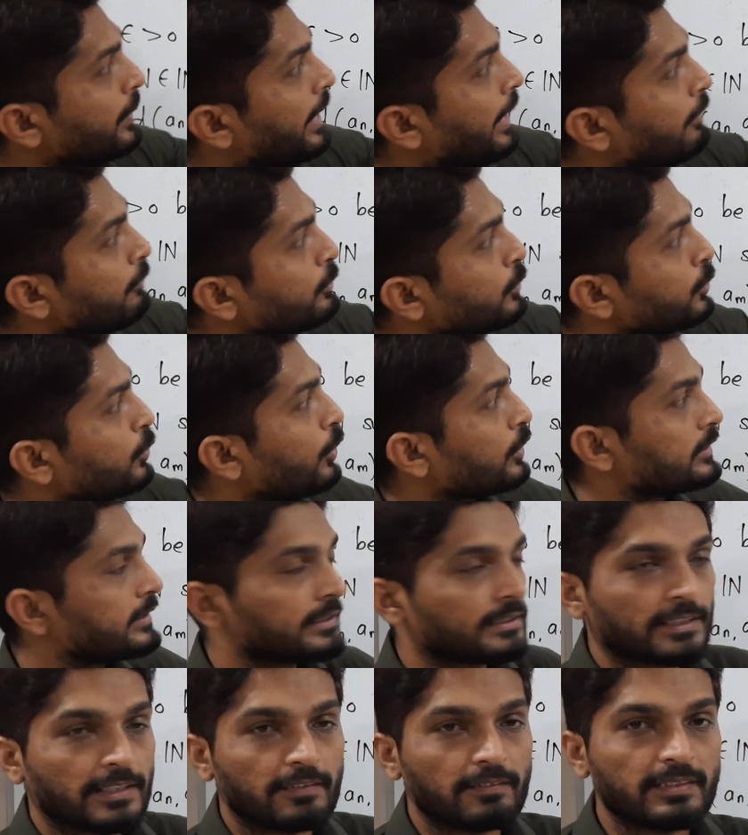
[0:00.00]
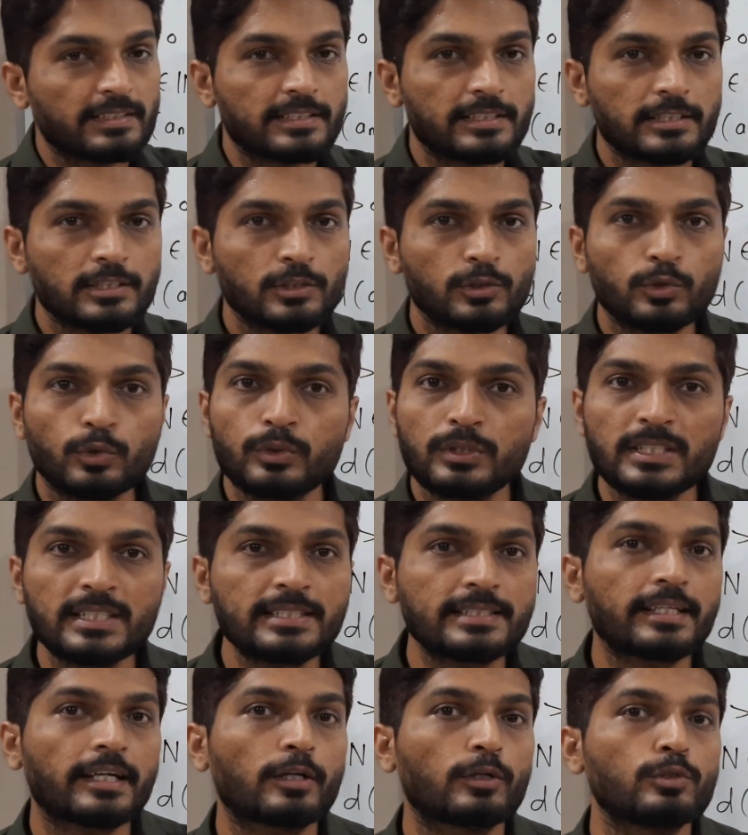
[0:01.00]
we have two Cauchy sequences, so
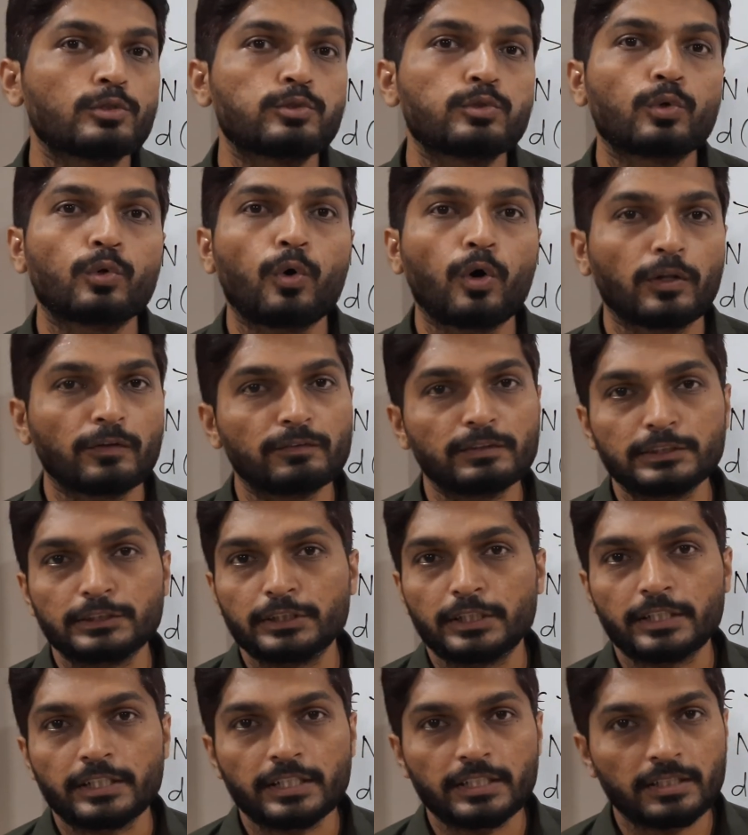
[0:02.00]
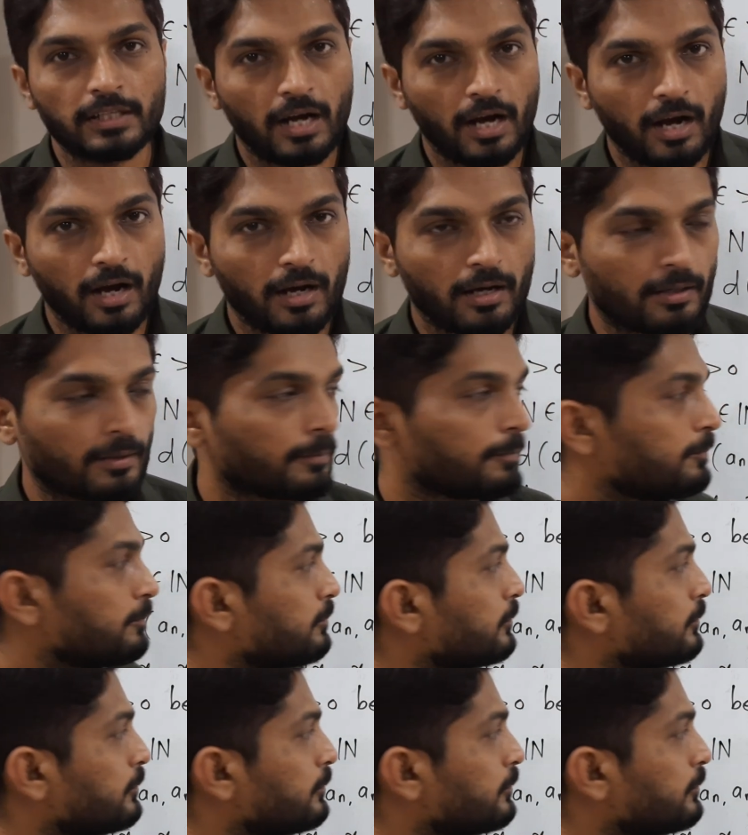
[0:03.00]
these are also convergent in R.